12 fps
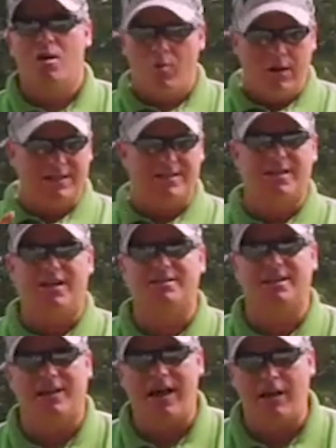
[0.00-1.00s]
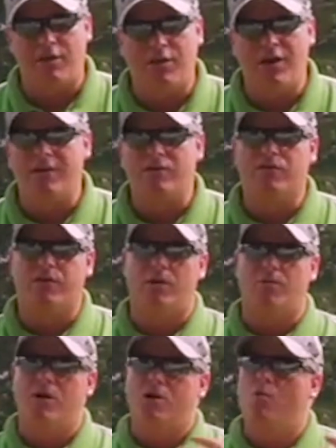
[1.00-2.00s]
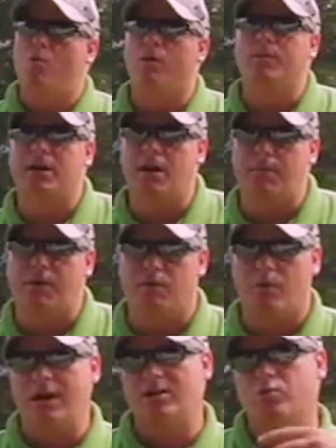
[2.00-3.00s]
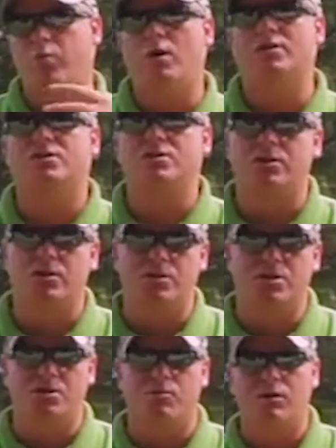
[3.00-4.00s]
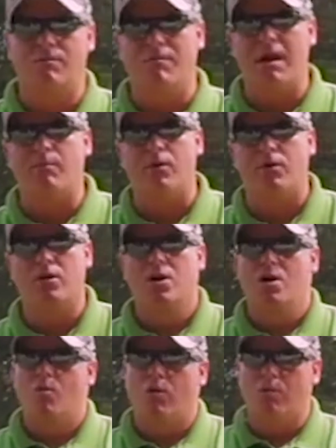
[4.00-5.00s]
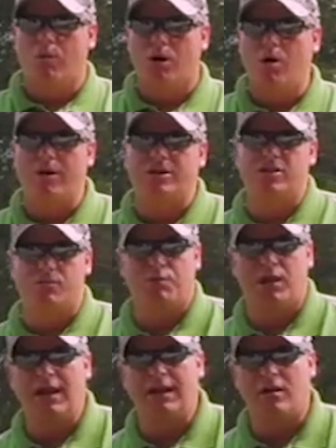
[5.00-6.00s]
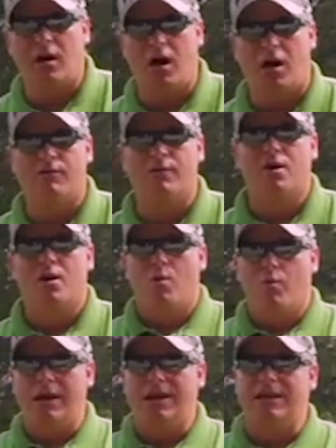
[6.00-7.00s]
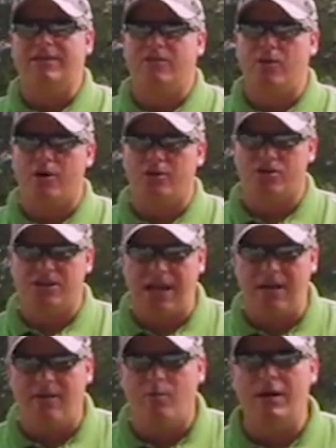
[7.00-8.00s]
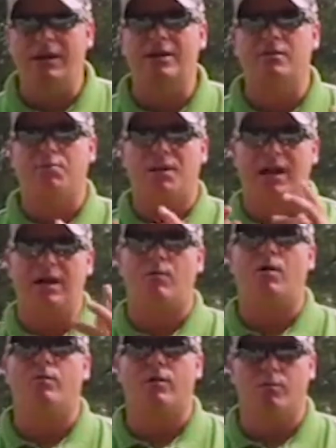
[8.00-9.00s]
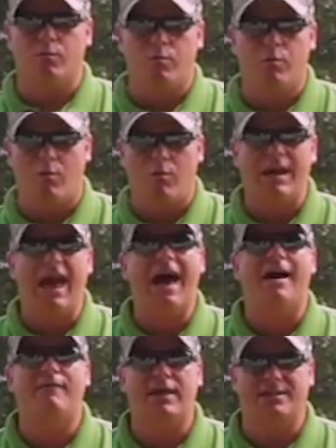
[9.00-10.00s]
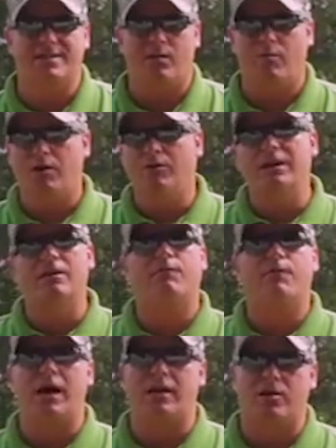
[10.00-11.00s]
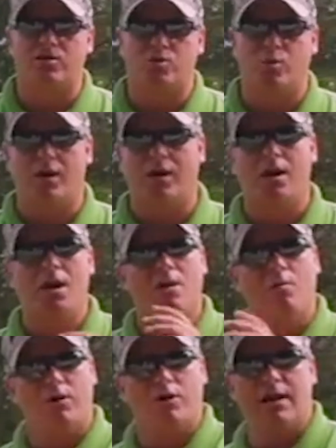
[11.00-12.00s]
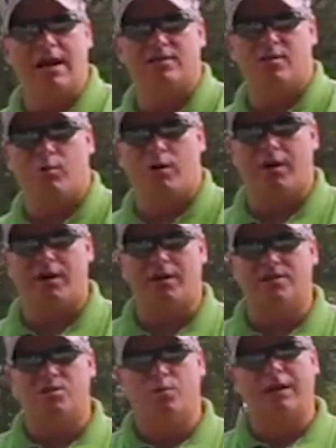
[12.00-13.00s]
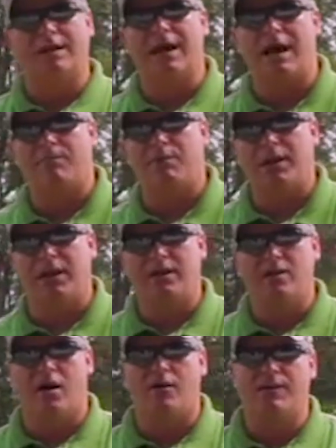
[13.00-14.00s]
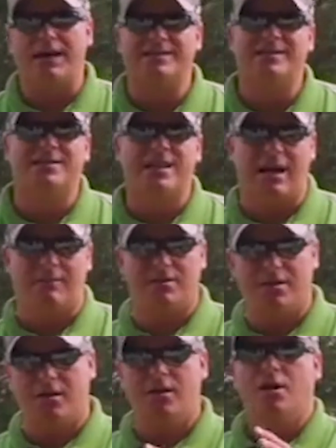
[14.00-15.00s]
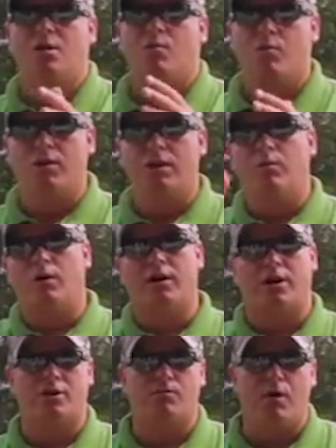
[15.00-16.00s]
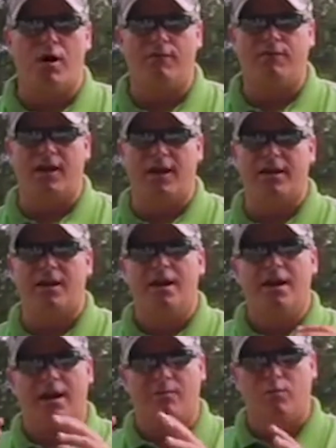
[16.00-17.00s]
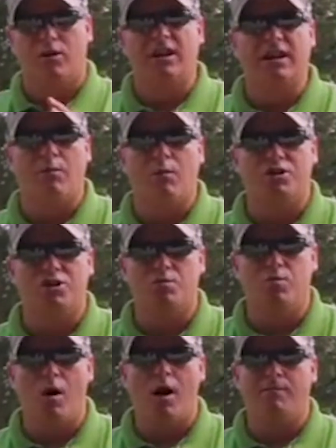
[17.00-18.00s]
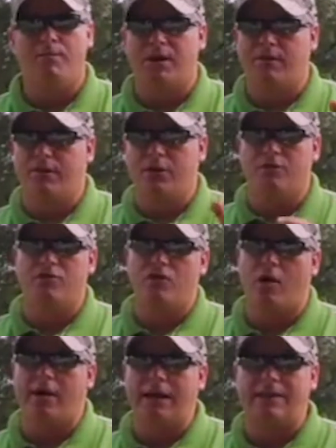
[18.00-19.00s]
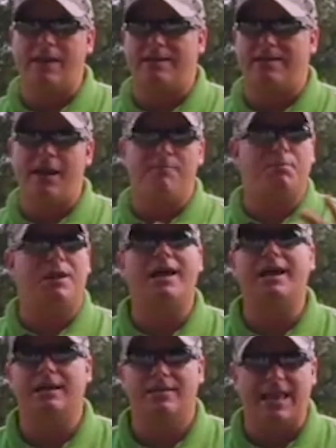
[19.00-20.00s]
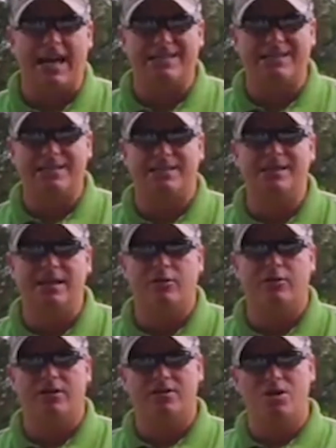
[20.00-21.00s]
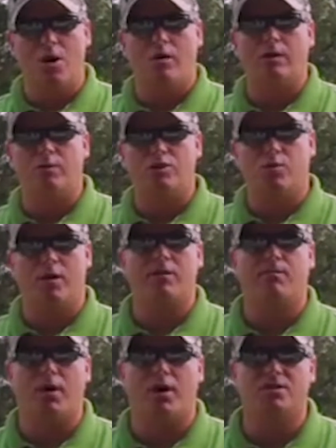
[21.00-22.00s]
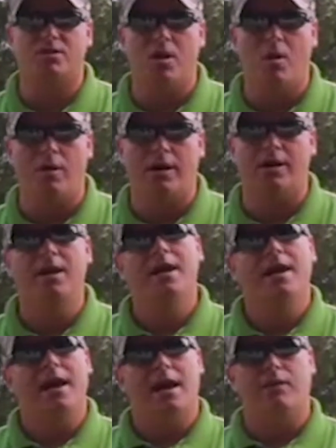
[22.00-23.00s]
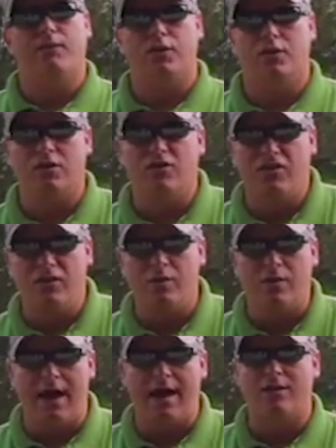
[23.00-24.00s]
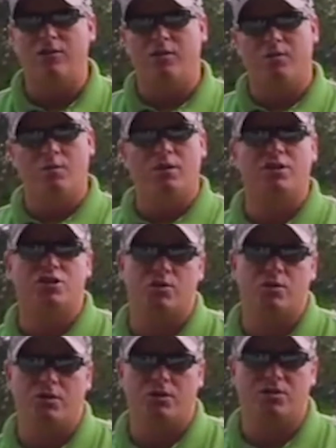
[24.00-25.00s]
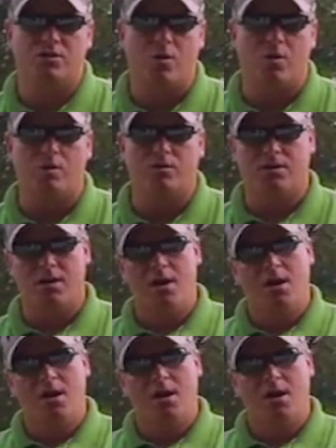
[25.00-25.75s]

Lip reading: We discussed a lot of things from warming up on the range. What do you do? Remember, when we're going to play golf, we need to understand that we need to play what we have that day. We don't need to fight our swing. When you guys are working on swing, not playing golf, that's the time to really work on your ball flight and really get what you want. But if you're drawing it that day, play it. That's the secret, is knowing which way the ball is going. And if you can do that, you can really shoot good scores.